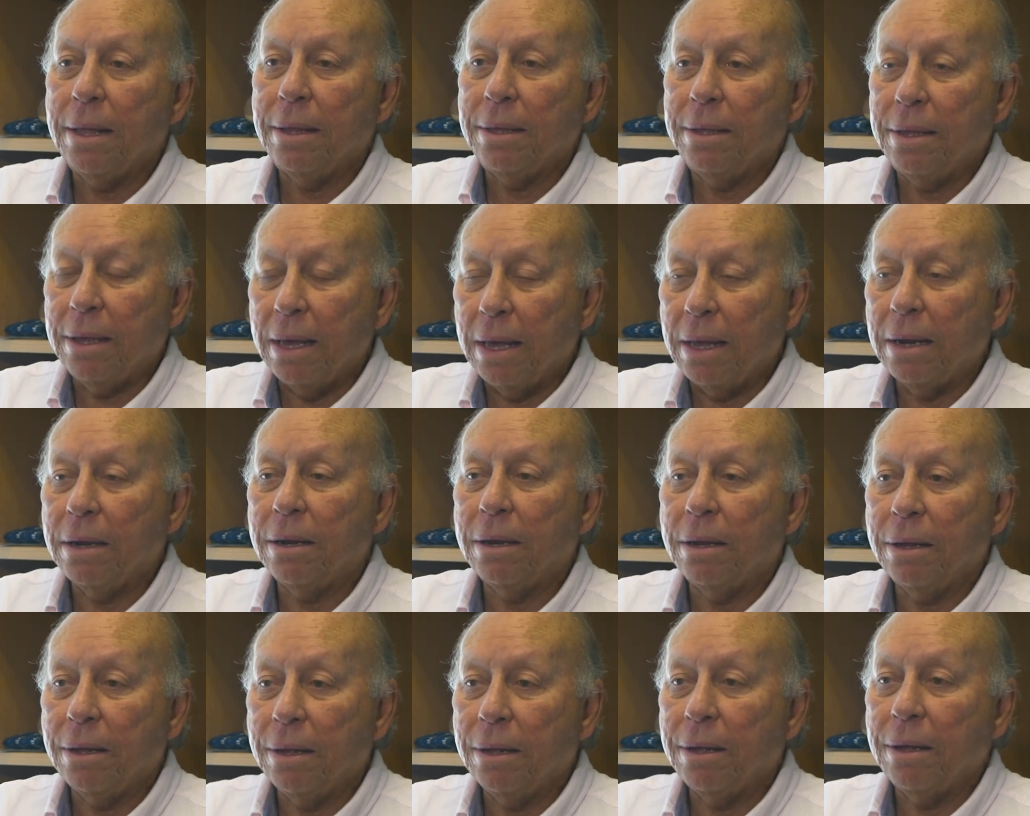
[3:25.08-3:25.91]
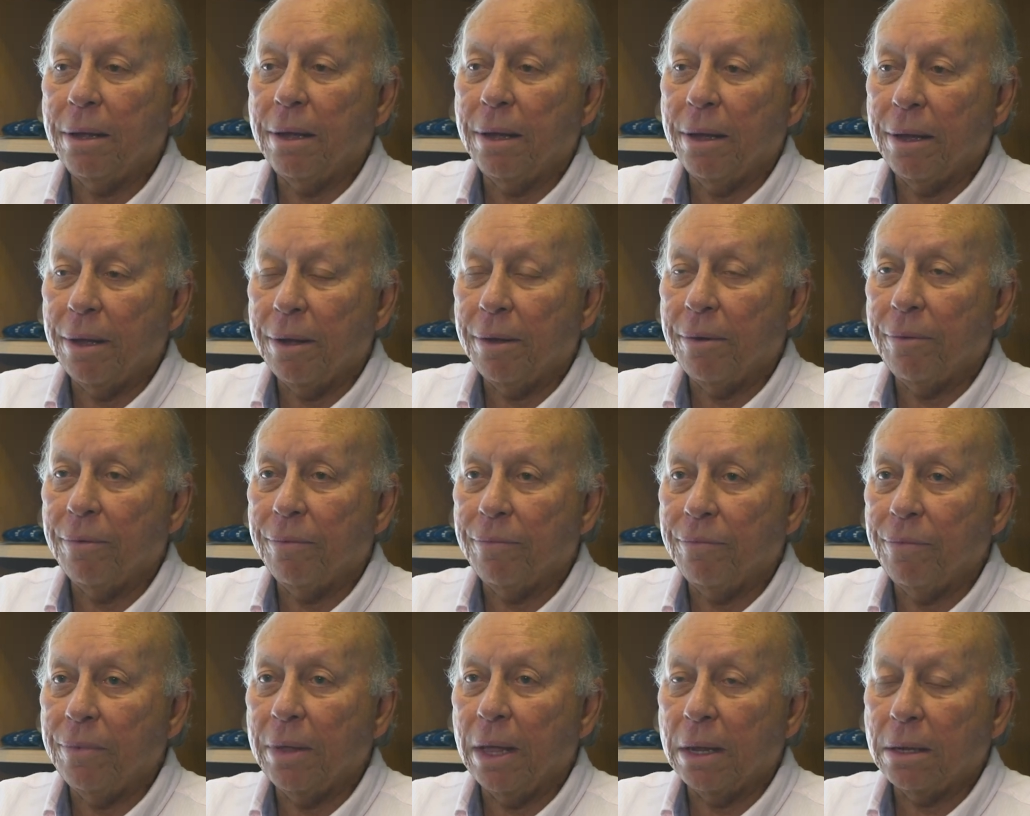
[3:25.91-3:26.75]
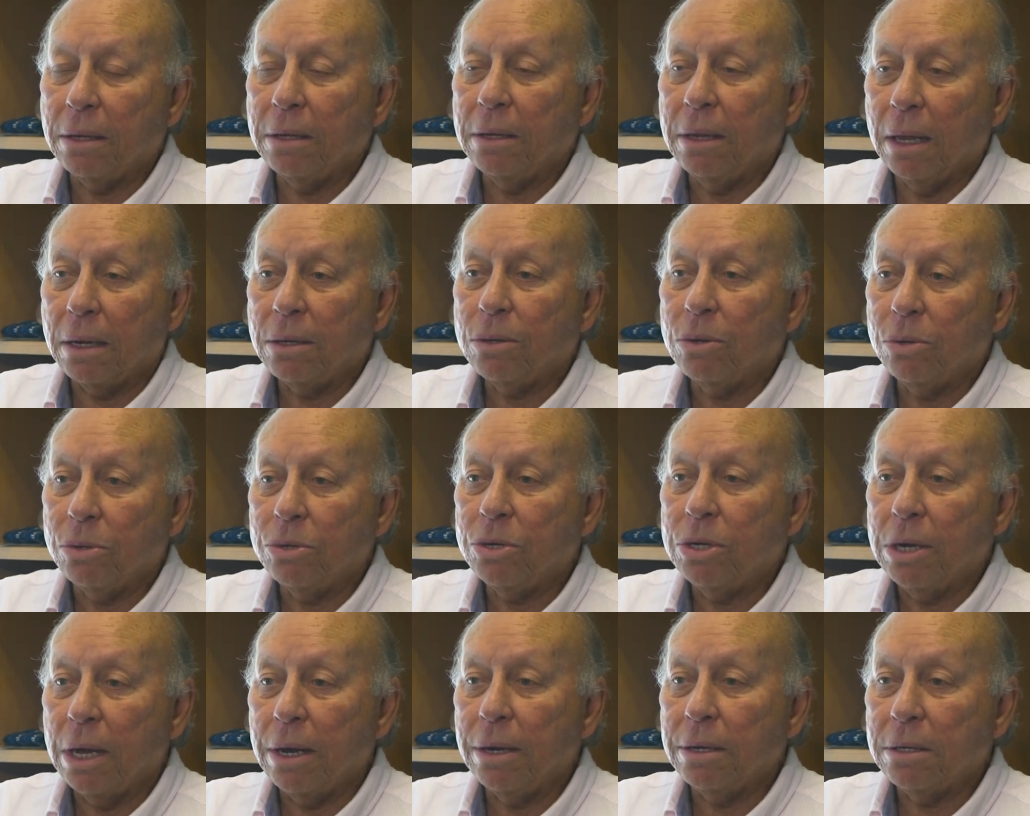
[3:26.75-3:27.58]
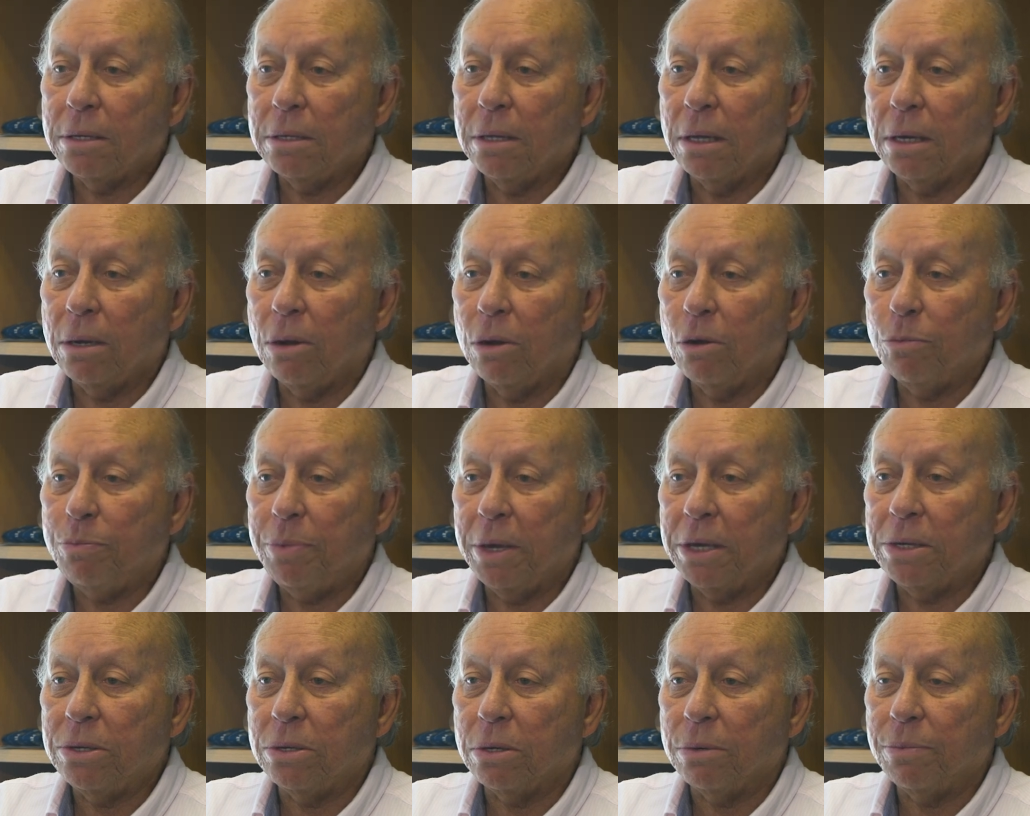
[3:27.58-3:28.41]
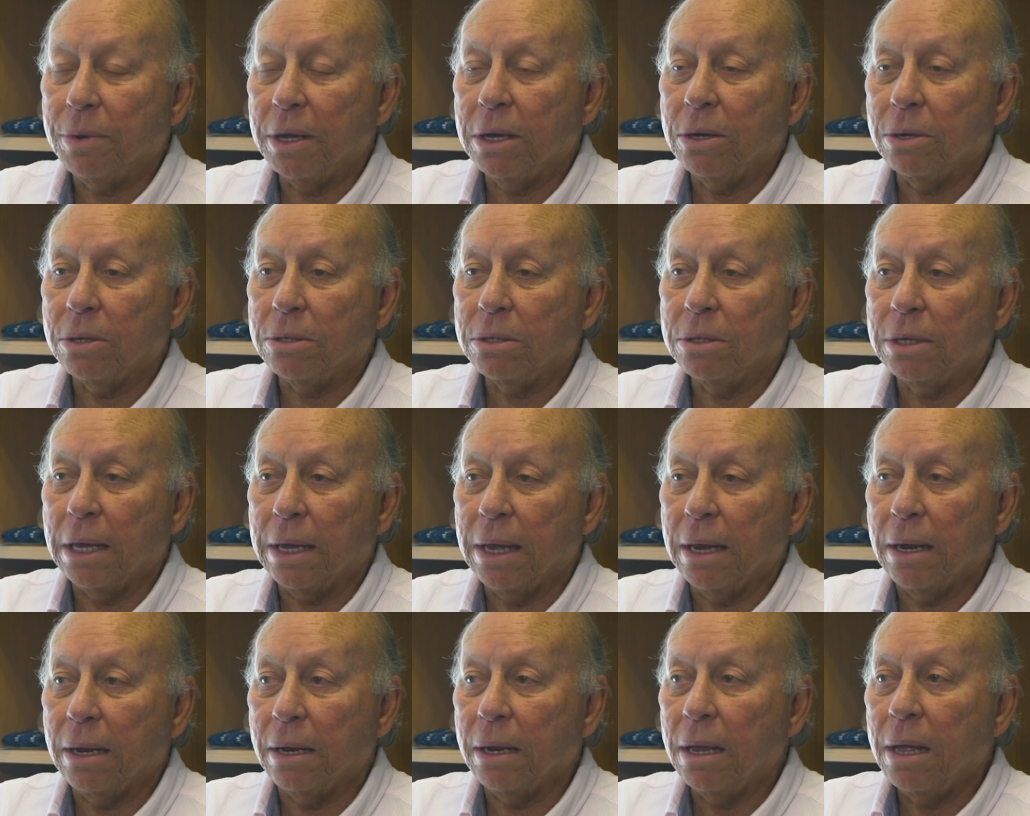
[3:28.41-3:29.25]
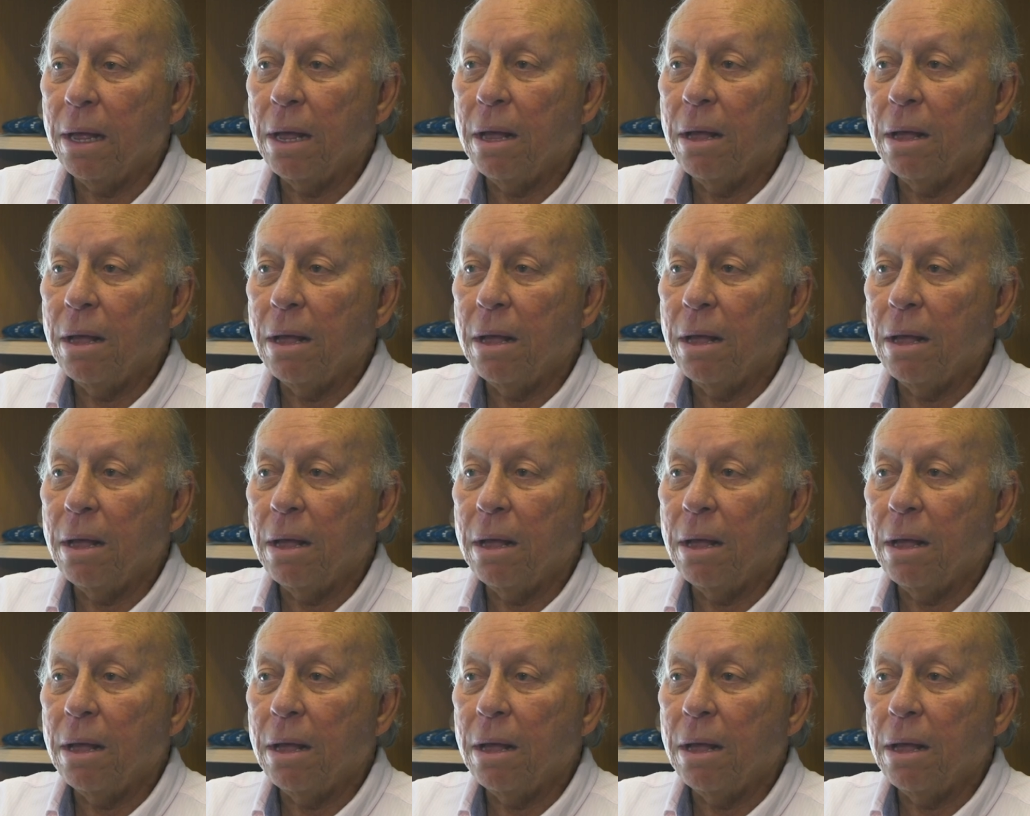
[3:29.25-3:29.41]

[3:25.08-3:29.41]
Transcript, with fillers: then uh, that, that could change the whole picture because, again,